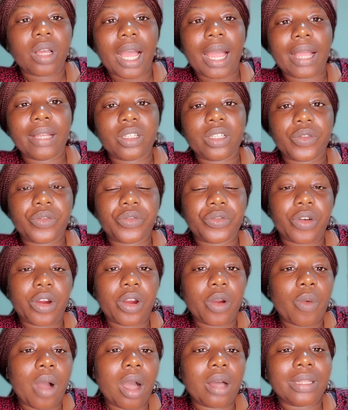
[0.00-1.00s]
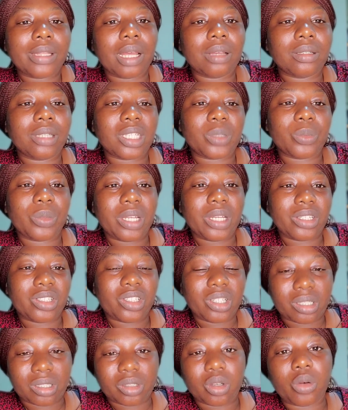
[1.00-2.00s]
guys, for a while now, there's been a
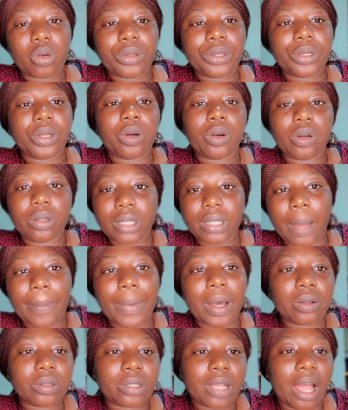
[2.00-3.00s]
gist going on about